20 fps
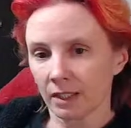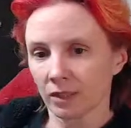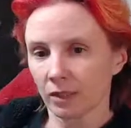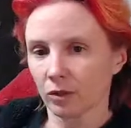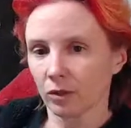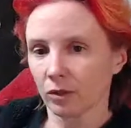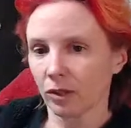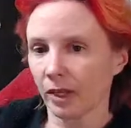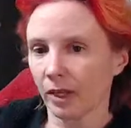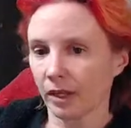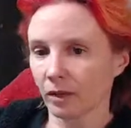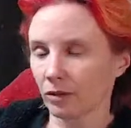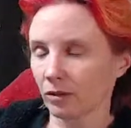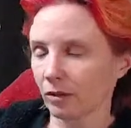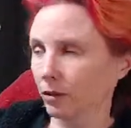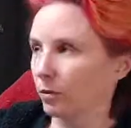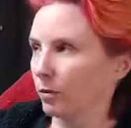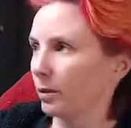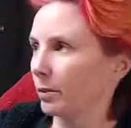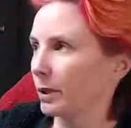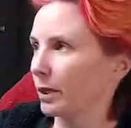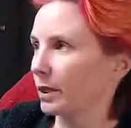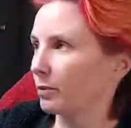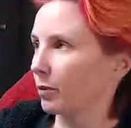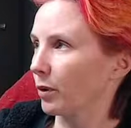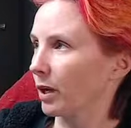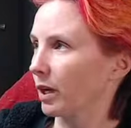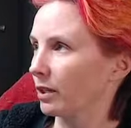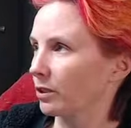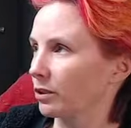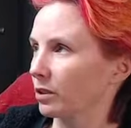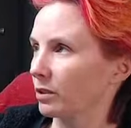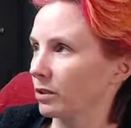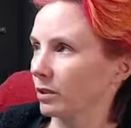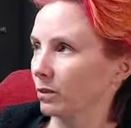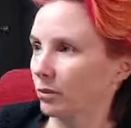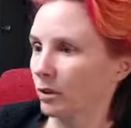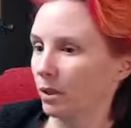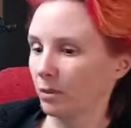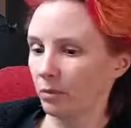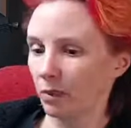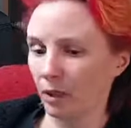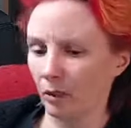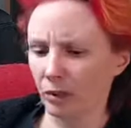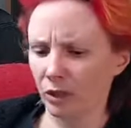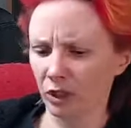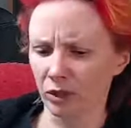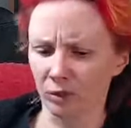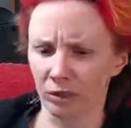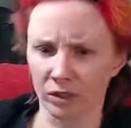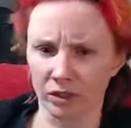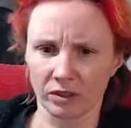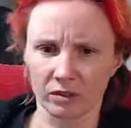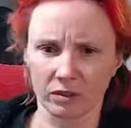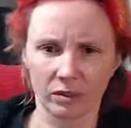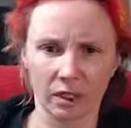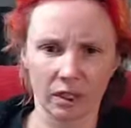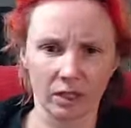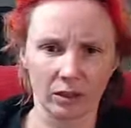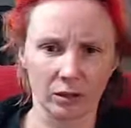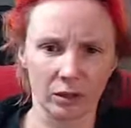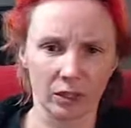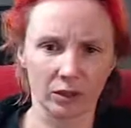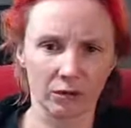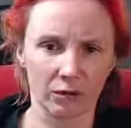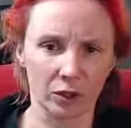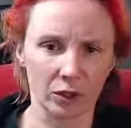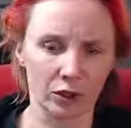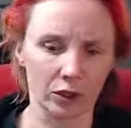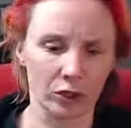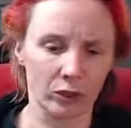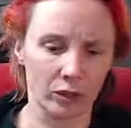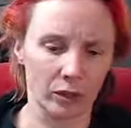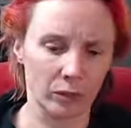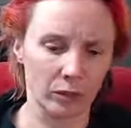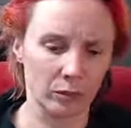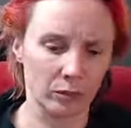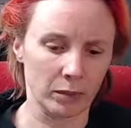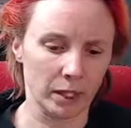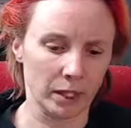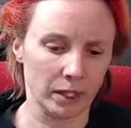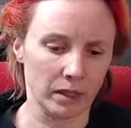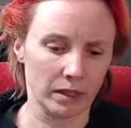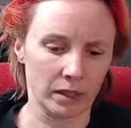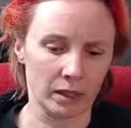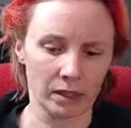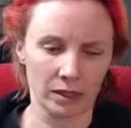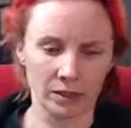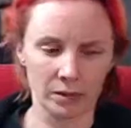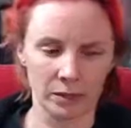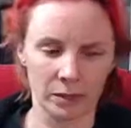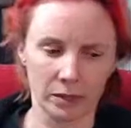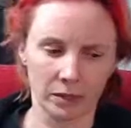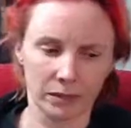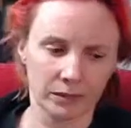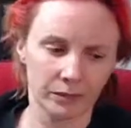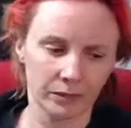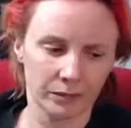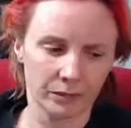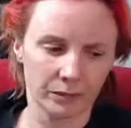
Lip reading: So yeah, so 3 big projects coming up. I wish I was getting ready for a show. That would be kind of nice, but